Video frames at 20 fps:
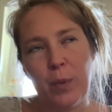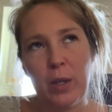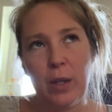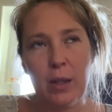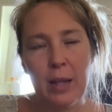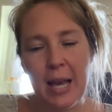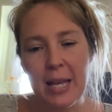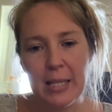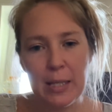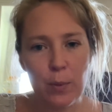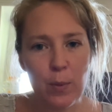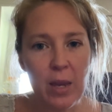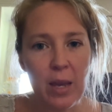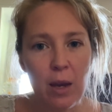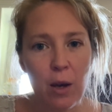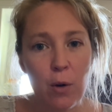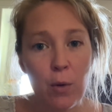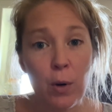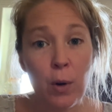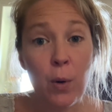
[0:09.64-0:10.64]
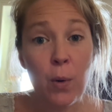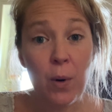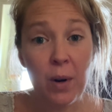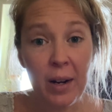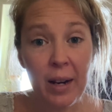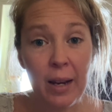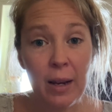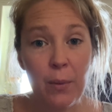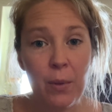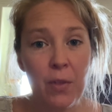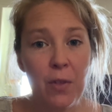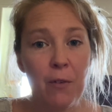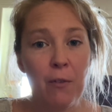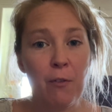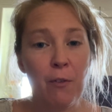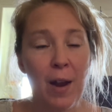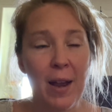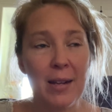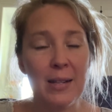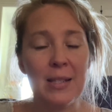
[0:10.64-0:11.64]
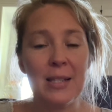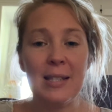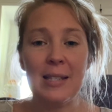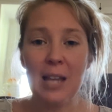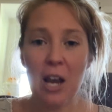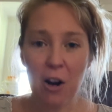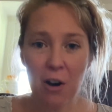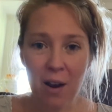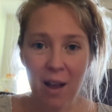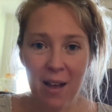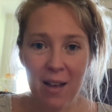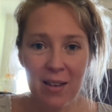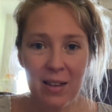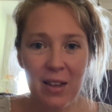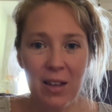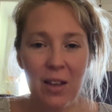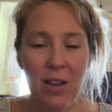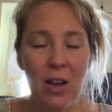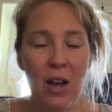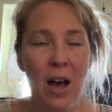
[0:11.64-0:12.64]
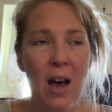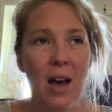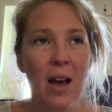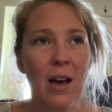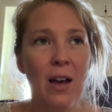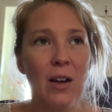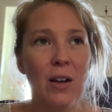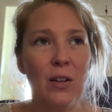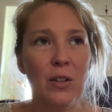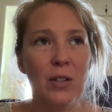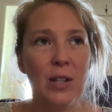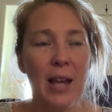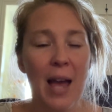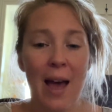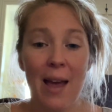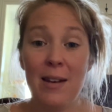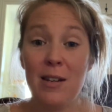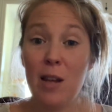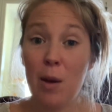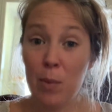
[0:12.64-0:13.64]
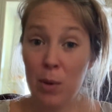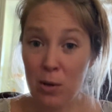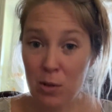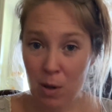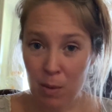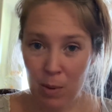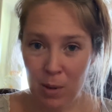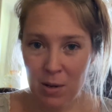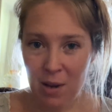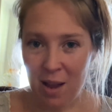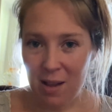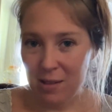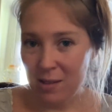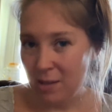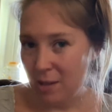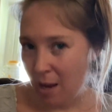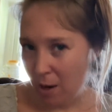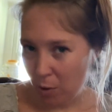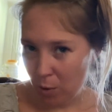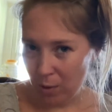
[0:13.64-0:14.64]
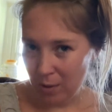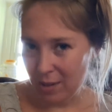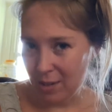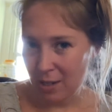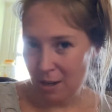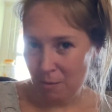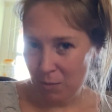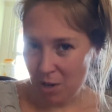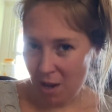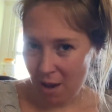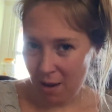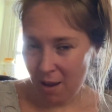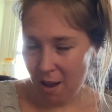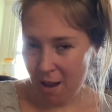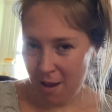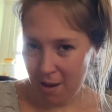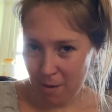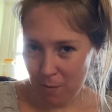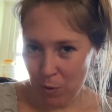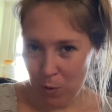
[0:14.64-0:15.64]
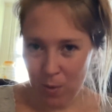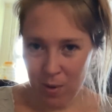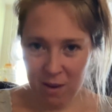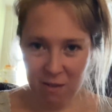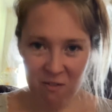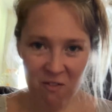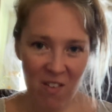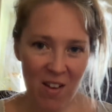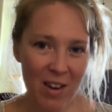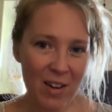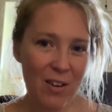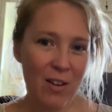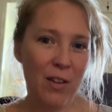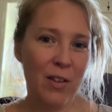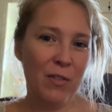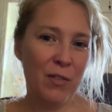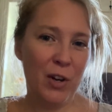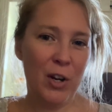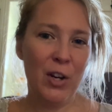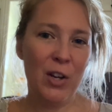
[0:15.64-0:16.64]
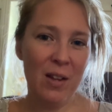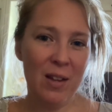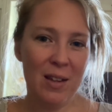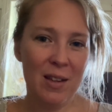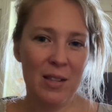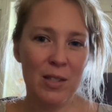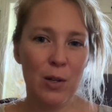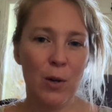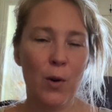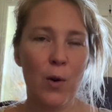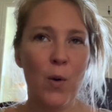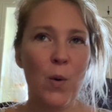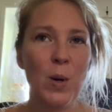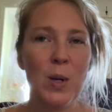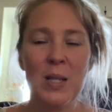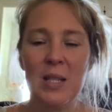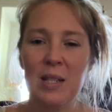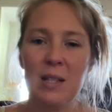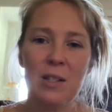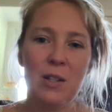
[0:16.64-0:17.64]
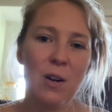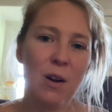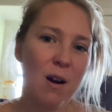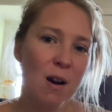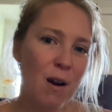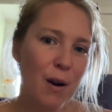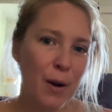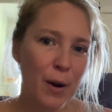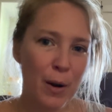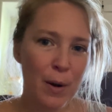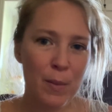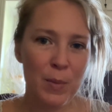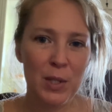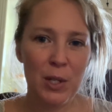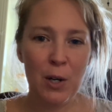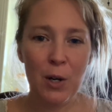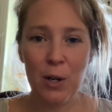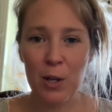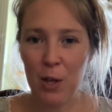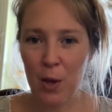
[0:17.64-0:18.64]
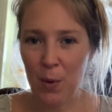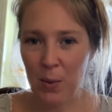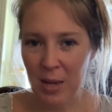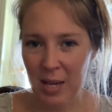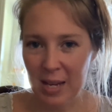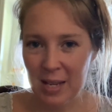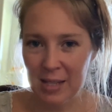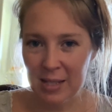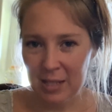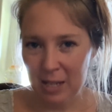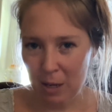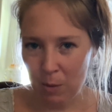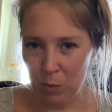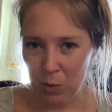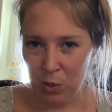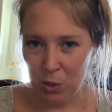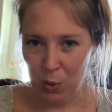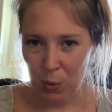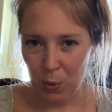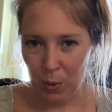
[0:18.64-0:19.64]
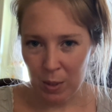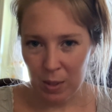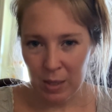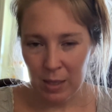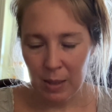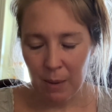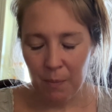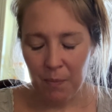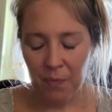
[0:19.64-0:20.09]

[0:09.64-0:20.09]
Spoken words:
last week a recording with a friend, Sarah, at www.sacralsteam.com. You can find all of her goods, her courses, her herbs, her yoni steam stools.